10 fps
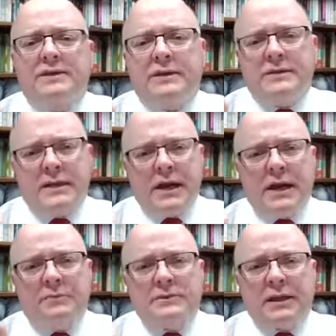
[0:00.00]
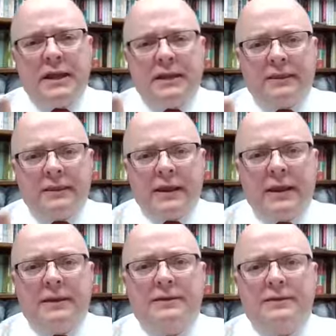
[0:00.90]
It's at times like
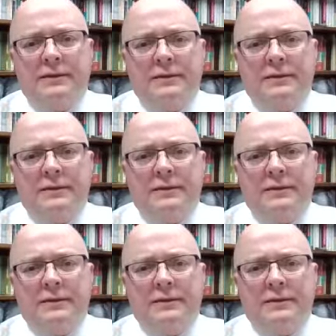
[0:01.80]
that,